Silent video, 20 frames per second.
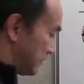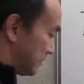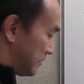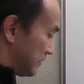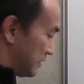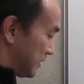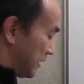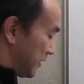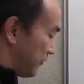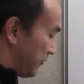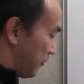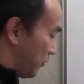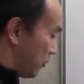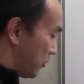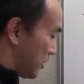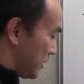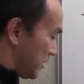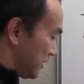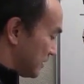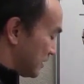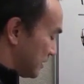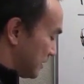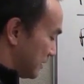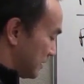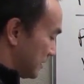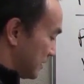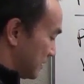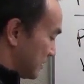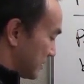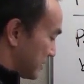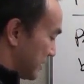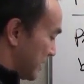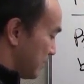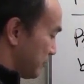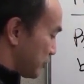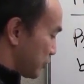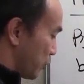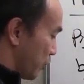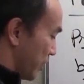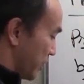a 4 times
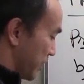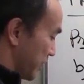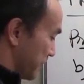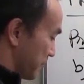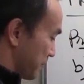20.